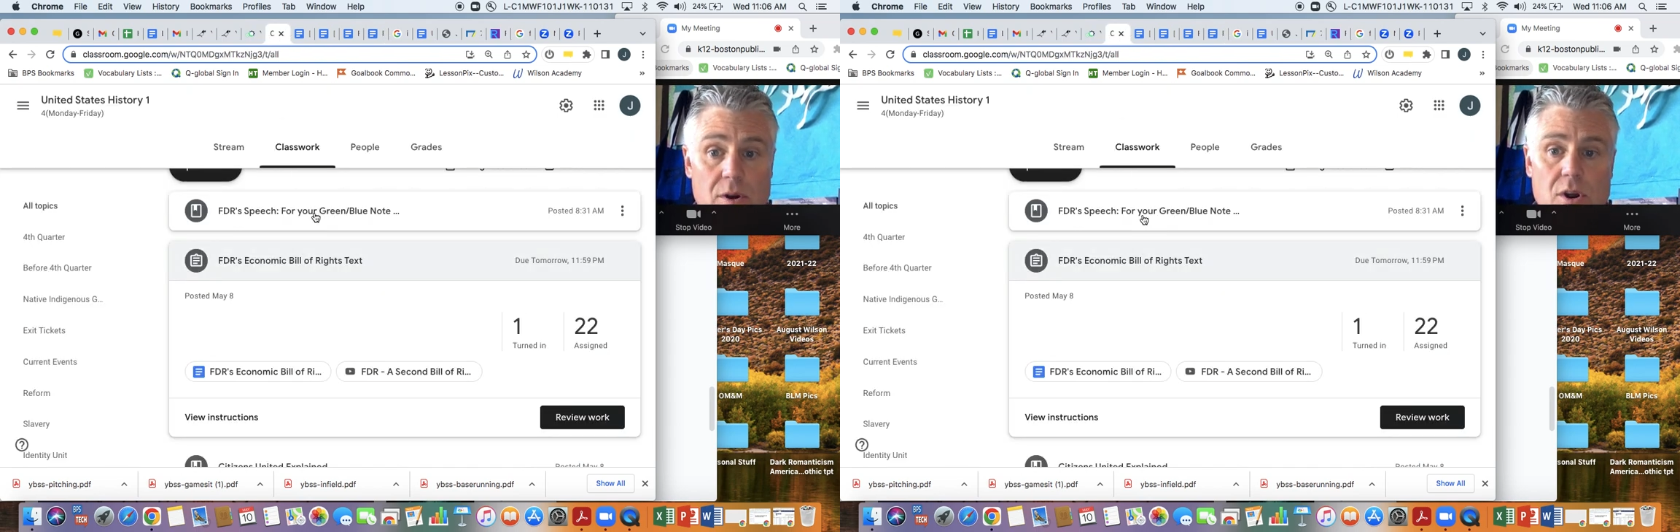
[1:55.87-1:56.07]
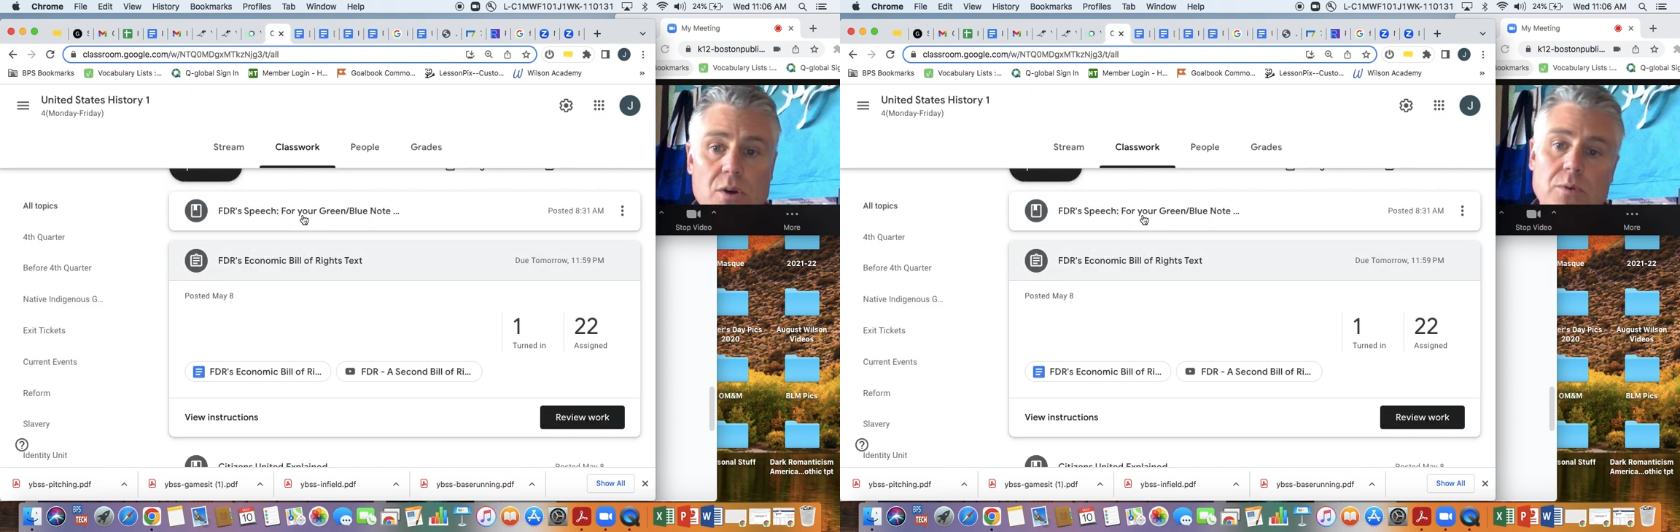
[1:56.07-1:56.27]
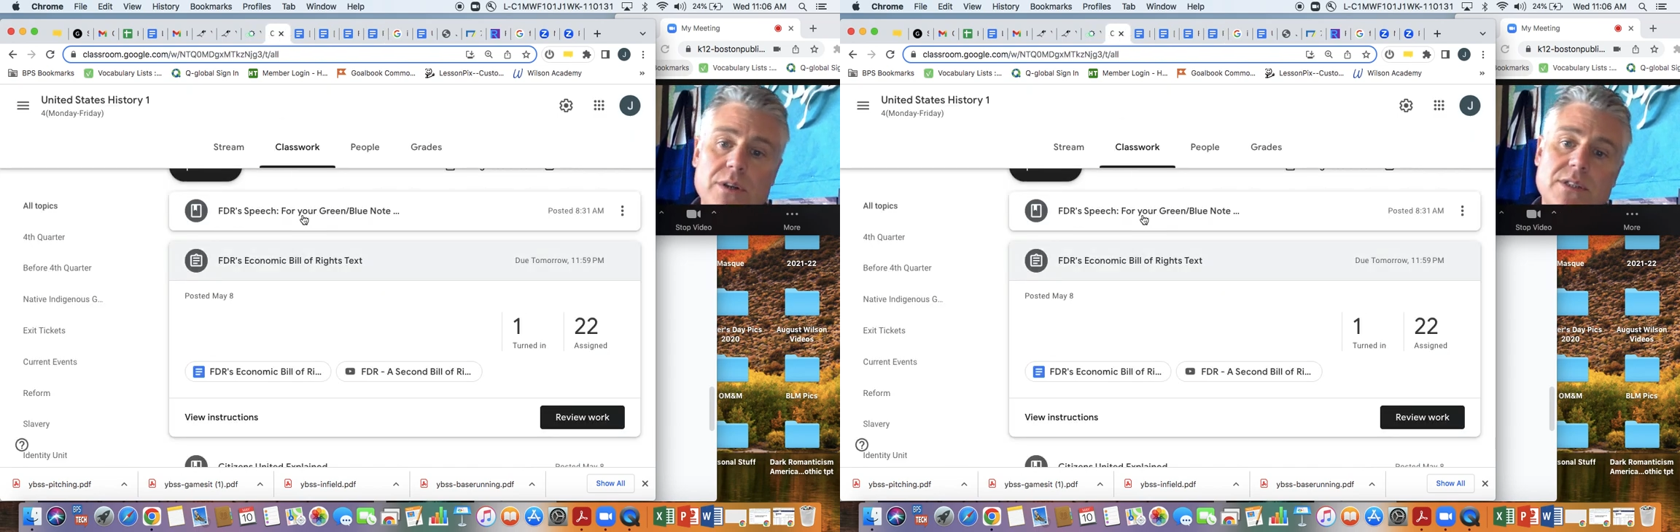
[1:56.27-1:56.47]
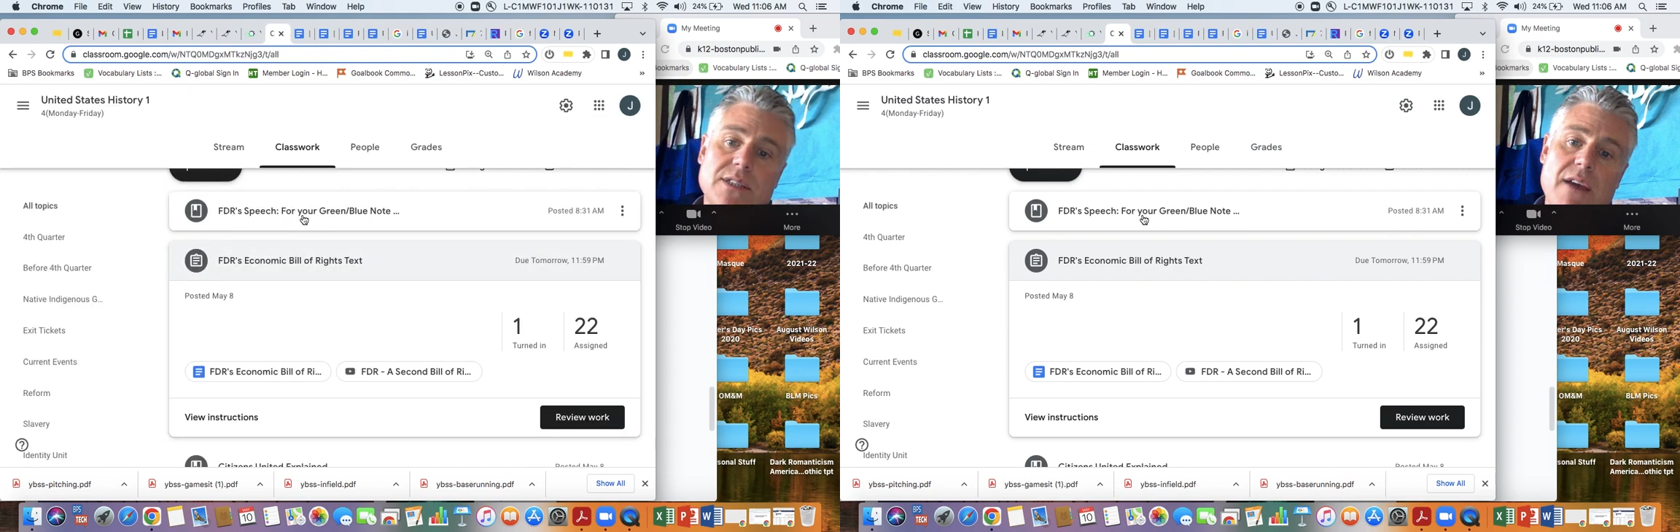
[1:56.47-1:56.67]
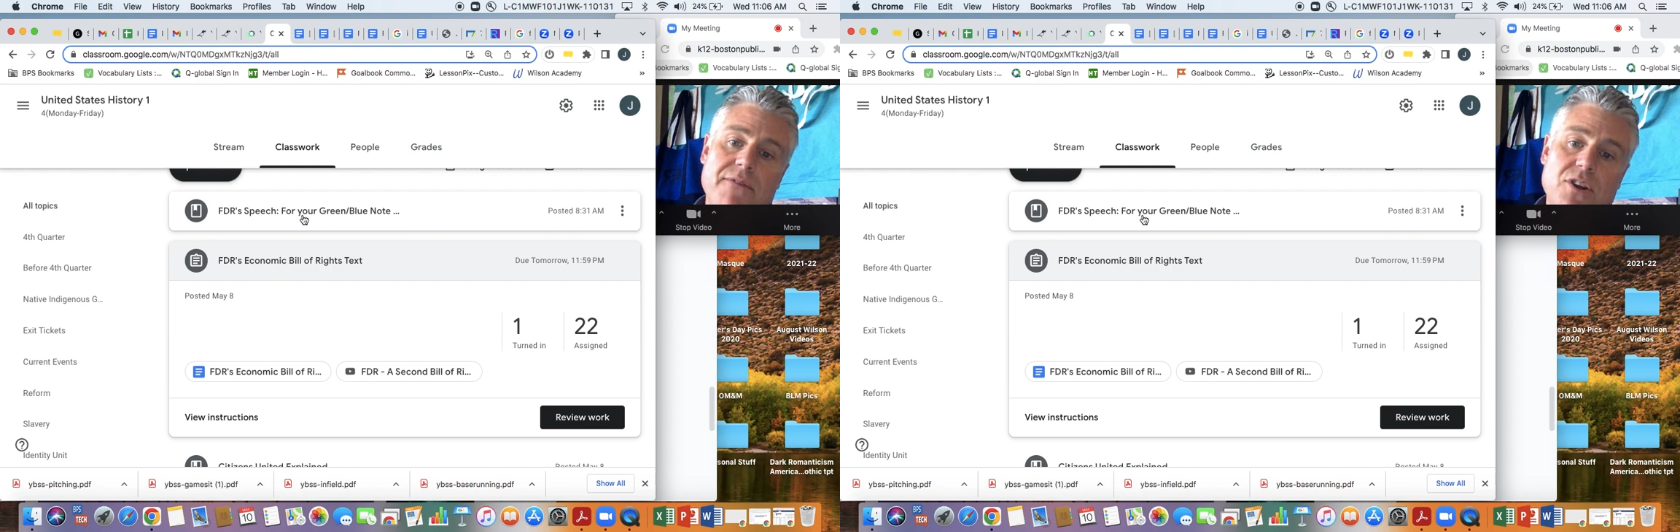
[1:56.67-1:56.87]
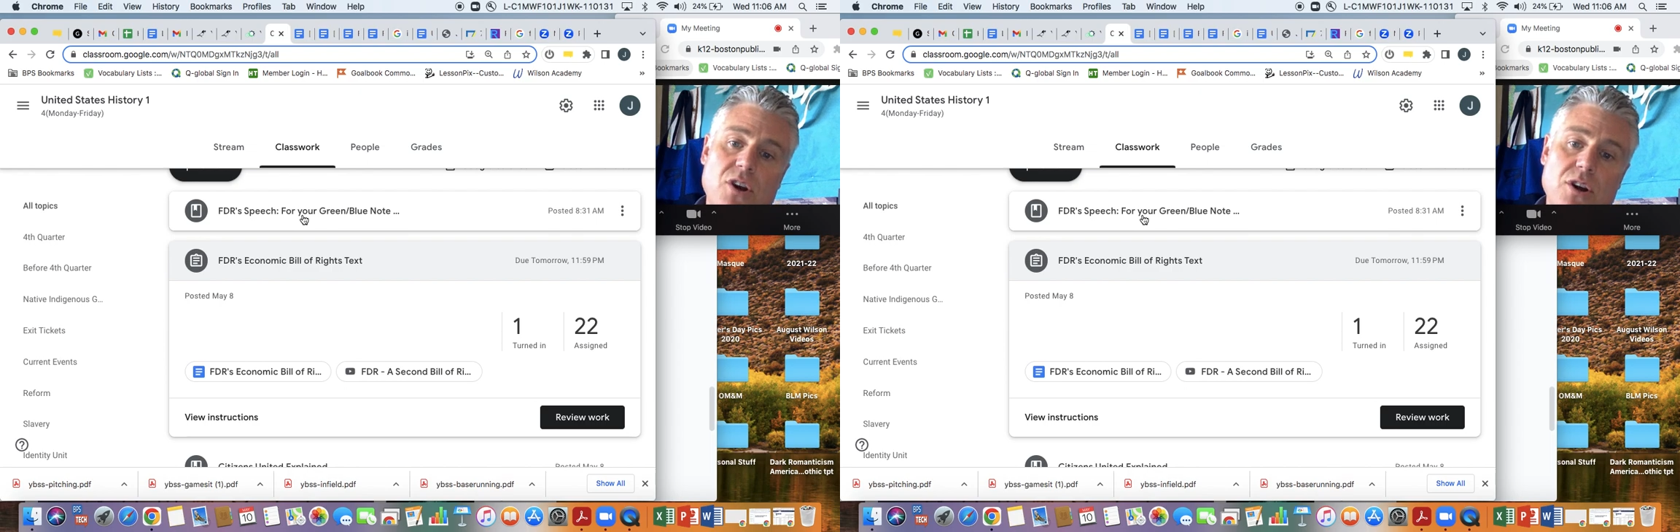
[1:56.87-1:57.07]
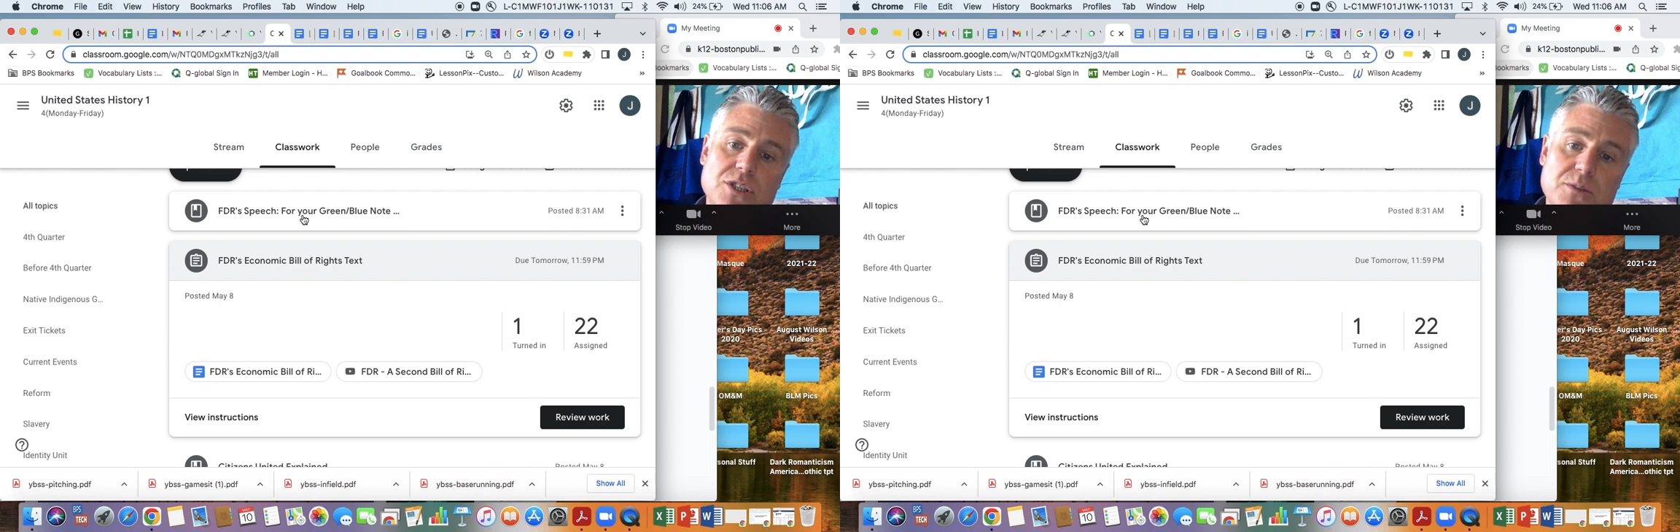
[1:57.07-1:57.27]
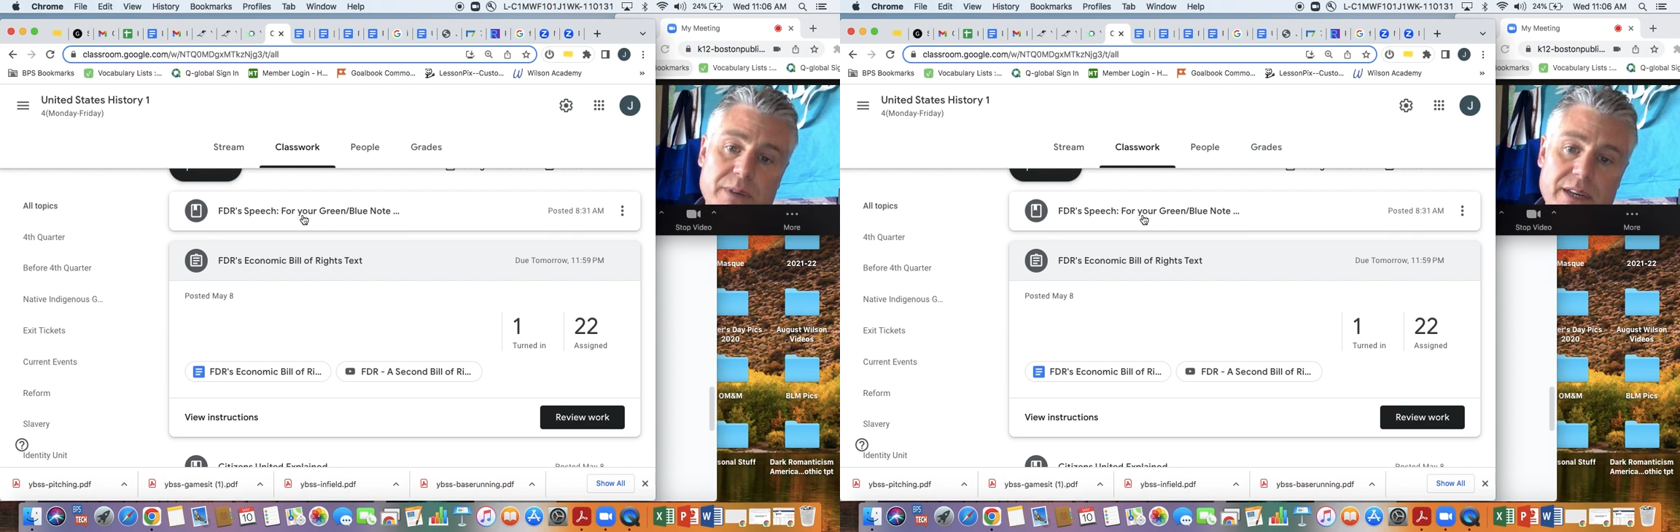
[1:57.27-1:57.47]
where it says FDR's
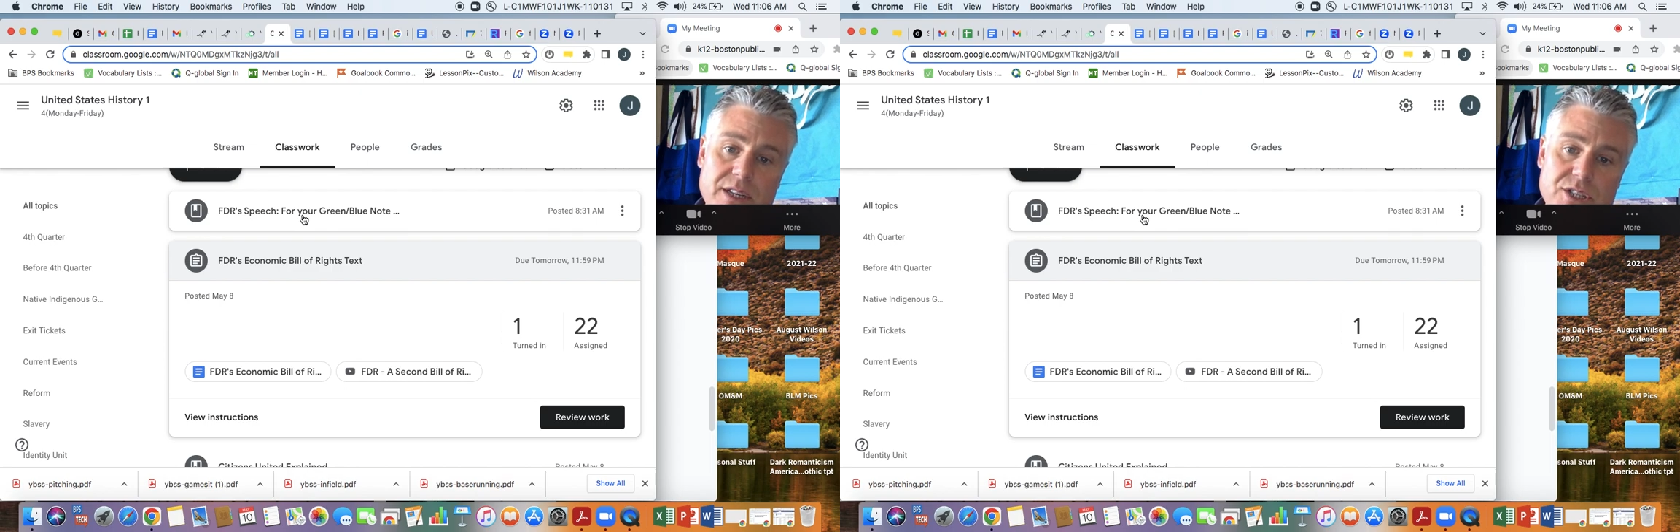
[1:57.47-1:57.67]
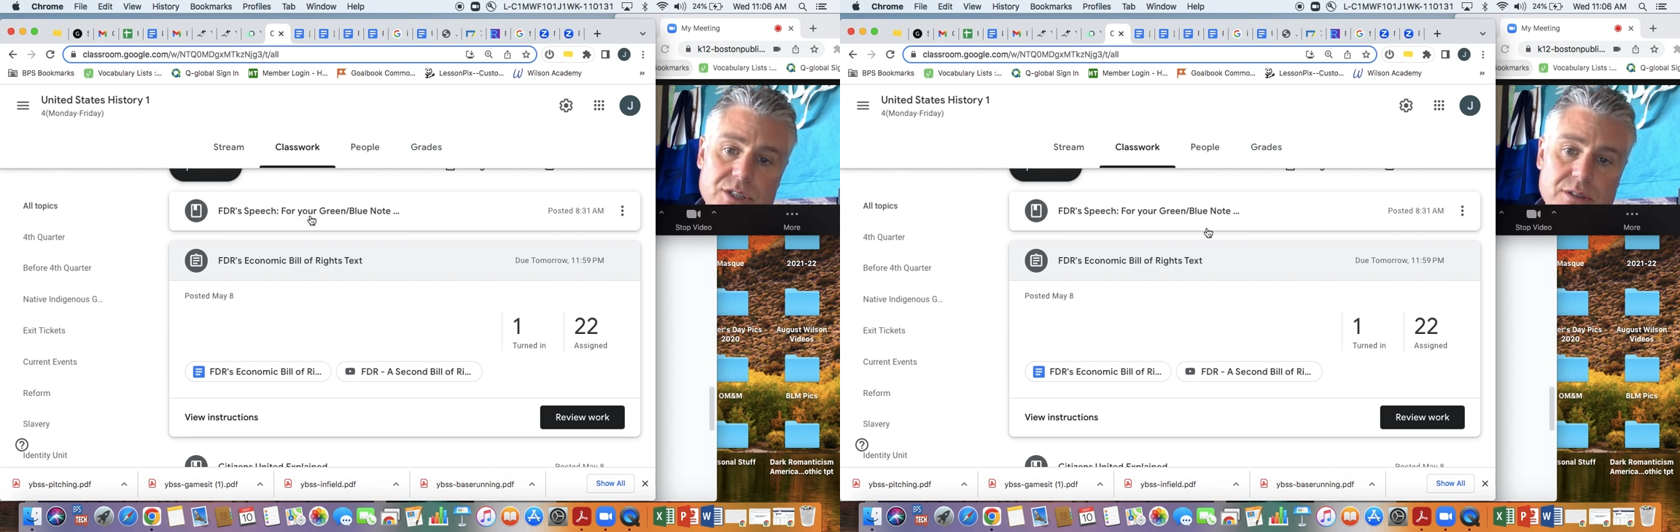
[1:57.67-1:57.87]
speech